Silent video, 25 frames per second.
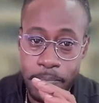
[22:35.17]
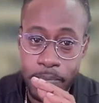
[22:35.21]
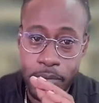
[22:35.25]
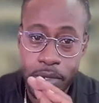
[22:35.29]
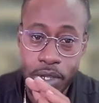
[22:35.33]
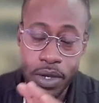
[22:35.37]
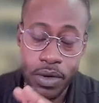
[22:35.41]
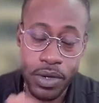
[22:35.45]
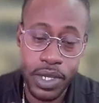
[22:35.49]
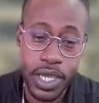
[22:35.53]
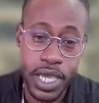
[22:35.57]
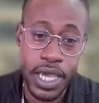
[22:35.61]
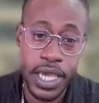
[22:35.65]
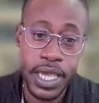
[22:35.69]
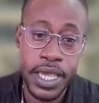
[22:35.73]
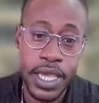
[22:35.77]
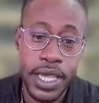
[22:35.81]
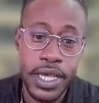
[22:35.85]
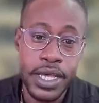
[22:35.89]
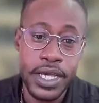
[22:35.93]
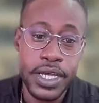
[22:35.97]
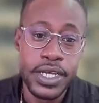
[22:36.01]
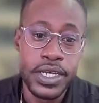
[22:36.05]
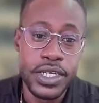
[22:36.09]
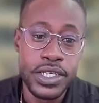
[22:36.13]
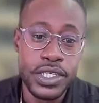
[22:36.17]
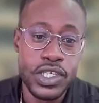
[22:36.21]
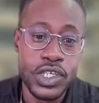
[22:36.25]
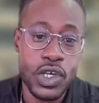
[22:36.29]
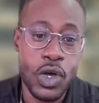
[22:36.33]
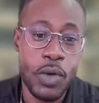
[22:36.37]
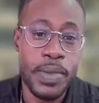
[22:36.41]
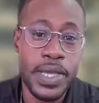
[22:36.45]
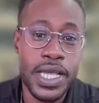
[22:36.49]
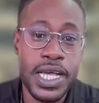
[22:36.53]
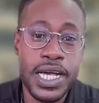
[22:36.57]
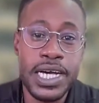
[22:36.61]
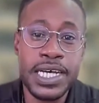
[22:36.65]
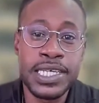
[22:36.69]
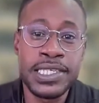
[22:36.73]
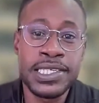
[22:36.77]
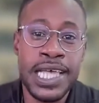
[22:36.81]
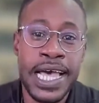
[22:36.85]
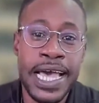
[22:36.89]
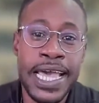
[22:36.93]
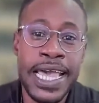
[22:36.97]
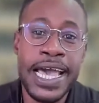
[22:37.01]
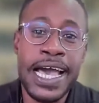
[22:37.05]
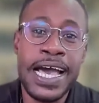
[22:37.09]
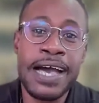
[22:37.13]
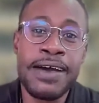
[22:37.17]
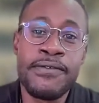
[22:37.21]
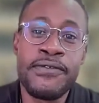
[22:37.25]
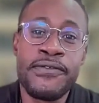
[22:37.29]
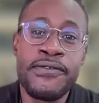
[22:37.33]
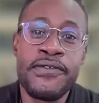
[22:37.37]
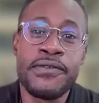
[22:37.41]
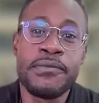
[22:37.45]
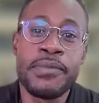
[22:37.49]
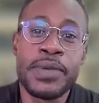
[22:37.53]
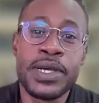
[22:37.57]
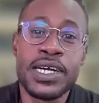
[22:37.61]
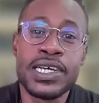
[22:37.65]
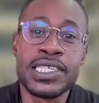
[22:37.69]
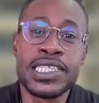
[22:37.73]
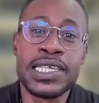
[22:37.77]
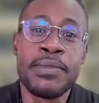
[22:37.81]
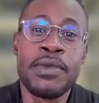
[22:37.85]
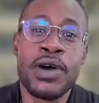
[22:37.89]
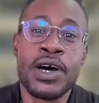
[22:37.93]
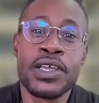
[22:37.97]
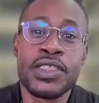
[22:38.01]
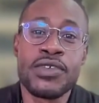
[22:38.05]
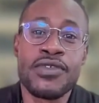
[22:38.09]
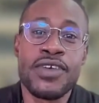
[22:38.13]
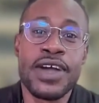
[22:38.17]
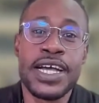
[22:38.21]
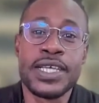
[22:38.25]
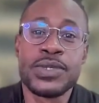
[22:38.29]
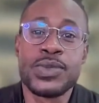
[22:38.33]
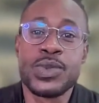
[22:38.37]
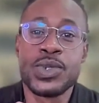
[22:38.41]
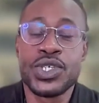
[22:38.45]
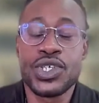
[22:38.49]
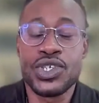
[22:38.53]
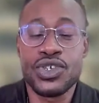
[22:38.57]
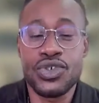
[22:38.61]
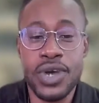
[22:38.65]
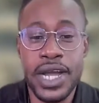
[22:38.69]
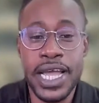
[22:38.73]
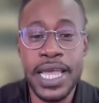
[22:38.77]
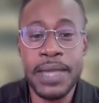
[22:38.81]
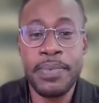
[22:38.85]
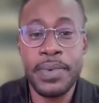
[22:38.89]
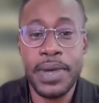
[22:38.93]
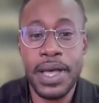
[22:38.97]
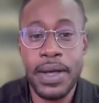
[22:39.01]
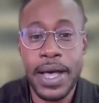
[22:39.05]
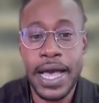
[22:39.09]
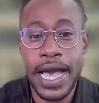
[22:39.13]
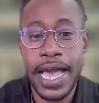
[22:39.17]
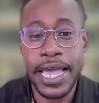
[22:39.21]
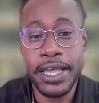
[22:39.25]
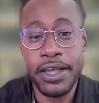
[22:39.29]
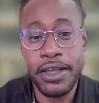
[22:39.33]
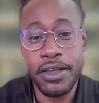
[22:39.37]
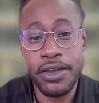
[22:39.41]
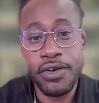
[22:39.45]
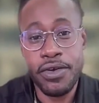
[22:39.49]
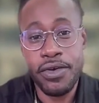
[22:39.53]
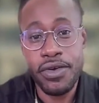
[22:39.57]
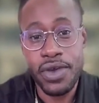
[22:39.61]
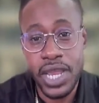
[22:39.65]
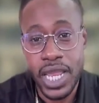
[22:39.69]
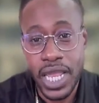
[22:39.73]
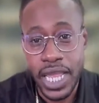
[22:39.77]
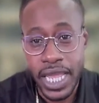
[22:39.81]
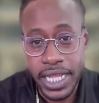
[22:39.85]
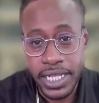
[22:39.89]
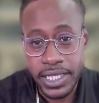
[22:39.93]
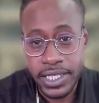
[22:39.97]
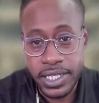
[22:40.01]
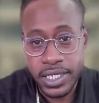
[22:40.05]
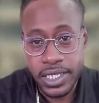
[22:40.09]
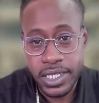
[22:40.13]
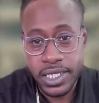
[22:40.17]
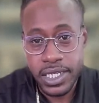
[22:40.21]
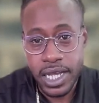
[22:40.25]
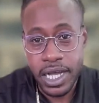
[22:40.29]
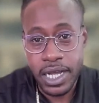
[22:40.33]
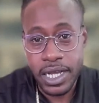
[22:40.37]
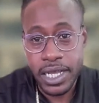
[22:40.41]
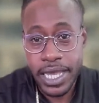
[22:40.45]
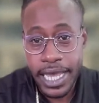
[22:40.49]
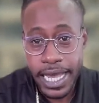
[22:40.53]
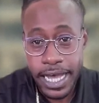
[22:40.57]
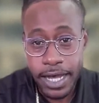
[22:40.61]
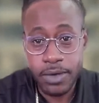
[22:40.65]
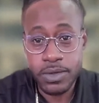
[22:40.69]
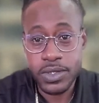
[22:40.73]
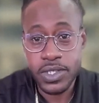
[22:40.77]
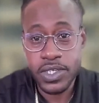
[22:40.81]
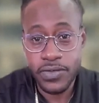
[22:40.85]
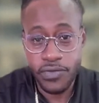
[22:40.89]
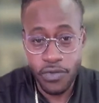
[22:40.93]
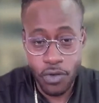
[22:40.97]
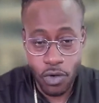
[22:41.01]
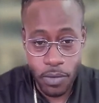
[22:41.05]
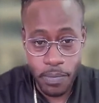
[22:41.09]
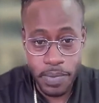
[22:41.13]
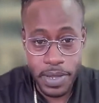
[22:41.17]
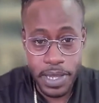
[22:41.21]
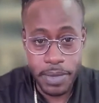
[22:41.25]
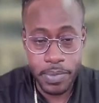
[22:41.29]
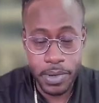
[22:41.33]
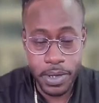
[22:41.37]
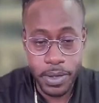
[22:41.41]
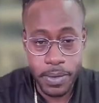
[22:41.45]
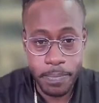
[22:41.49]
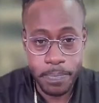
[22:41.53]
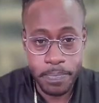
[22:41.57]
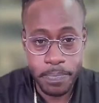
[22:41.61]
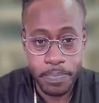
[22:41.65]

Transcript: Okay. So because I'm authorized with Stripe, I can create accounts for people.